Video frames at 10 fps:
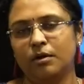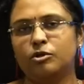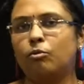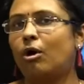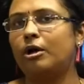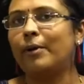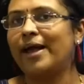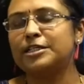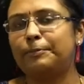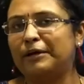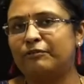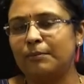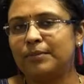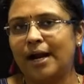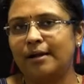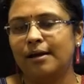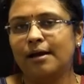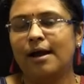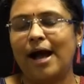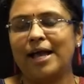So, what do I expect from that?
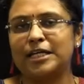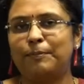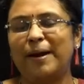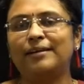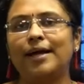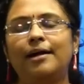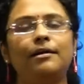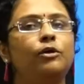I expect that